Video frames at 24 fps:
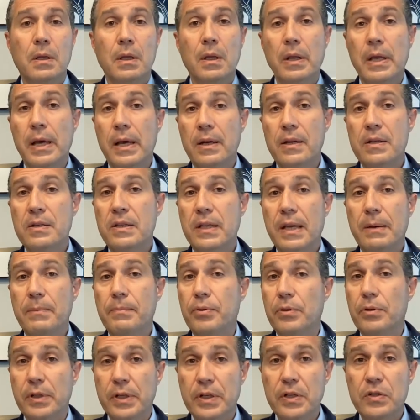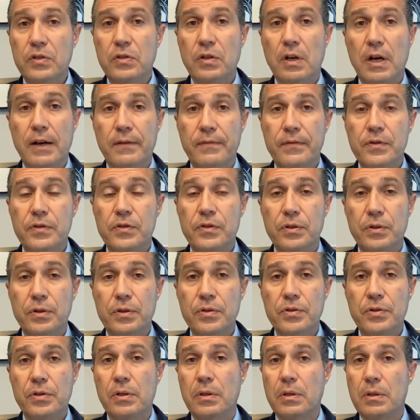And that is that police
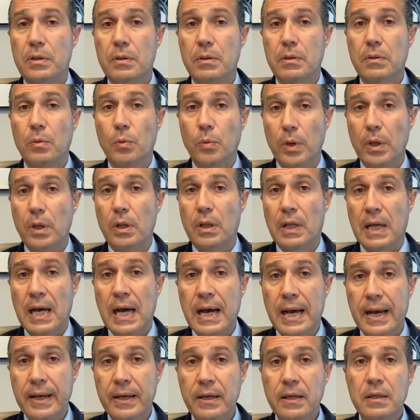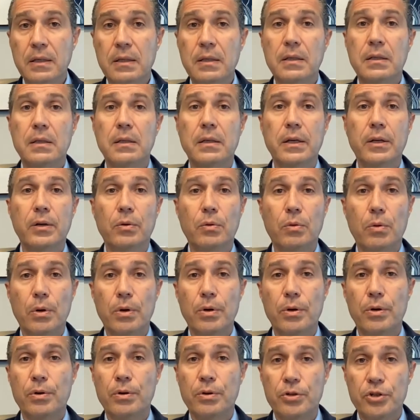officers will lie in
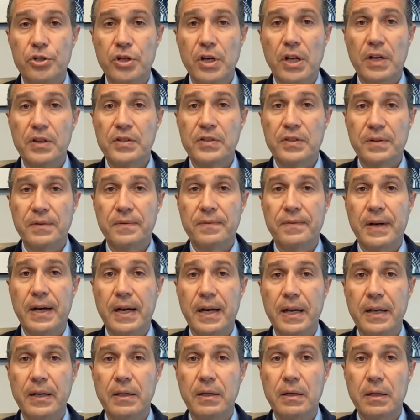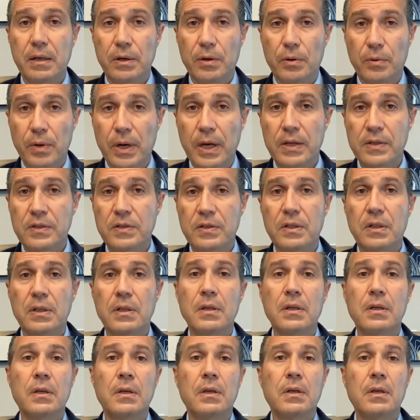order to justify an arrest.
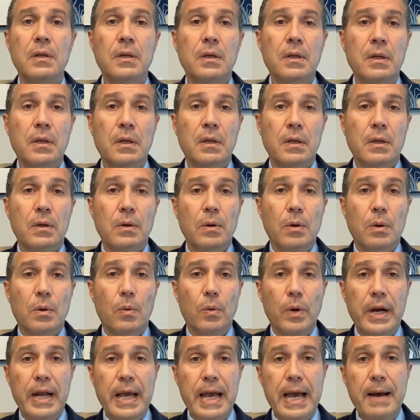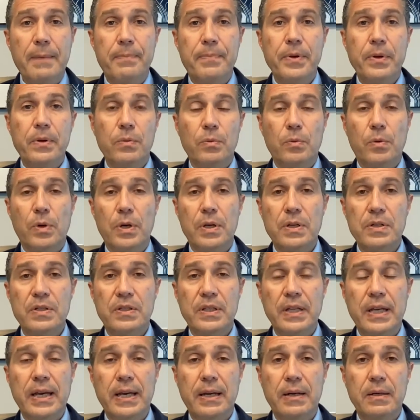What happened
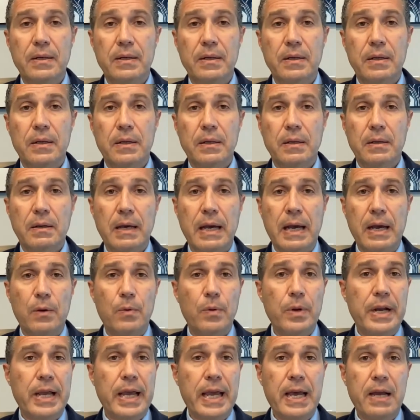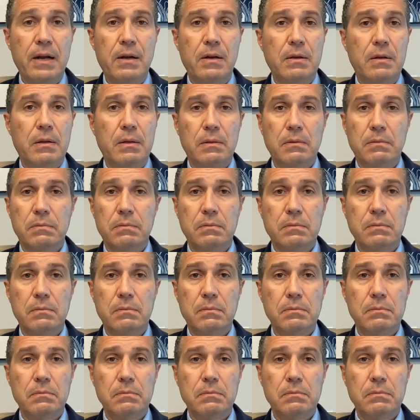was that I would handle